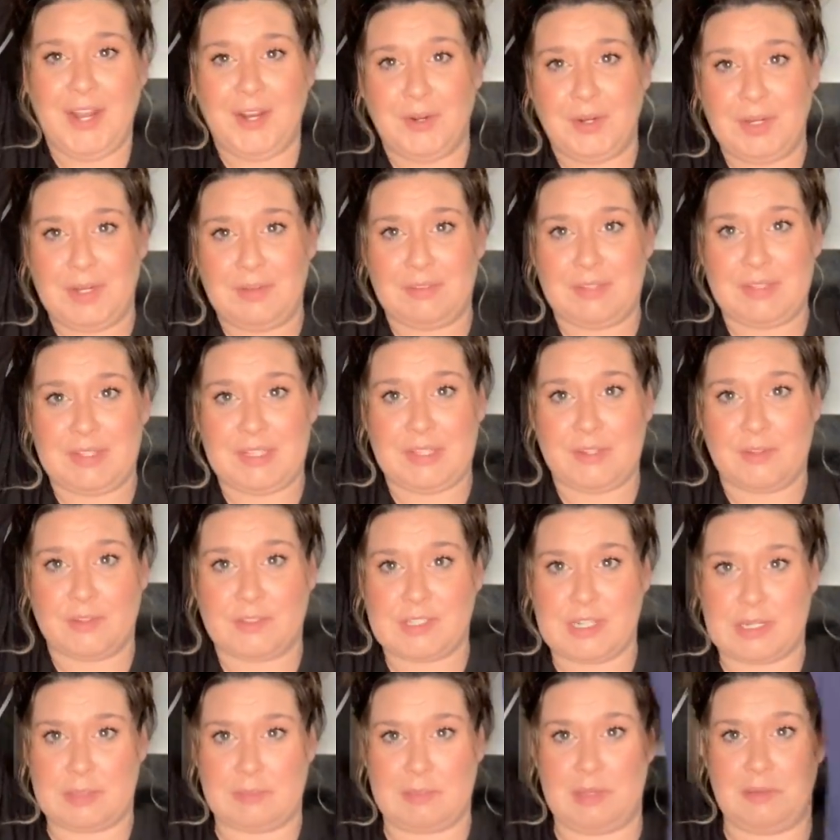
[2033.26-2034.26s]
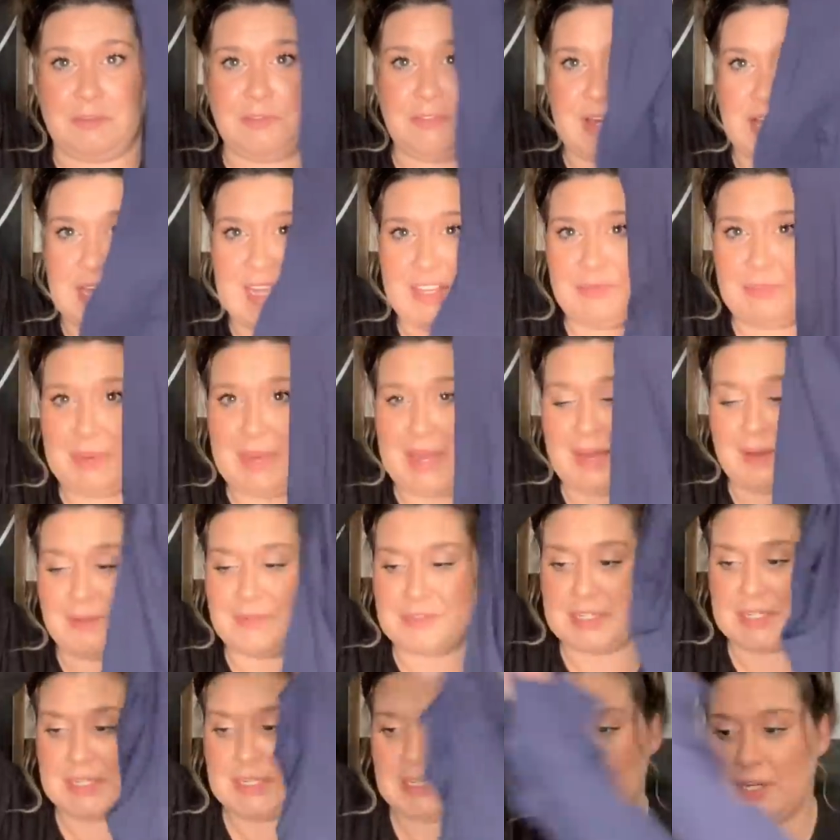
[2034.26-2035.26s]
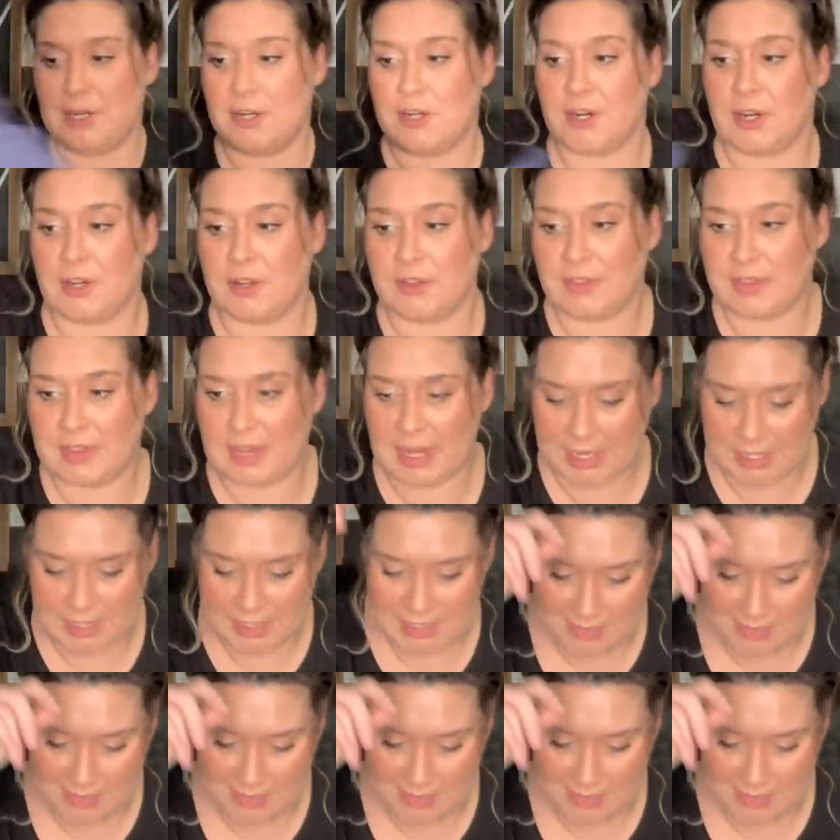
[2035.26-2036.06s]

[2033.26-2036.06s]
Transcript: don't even think there's going to be five pounds in here that I could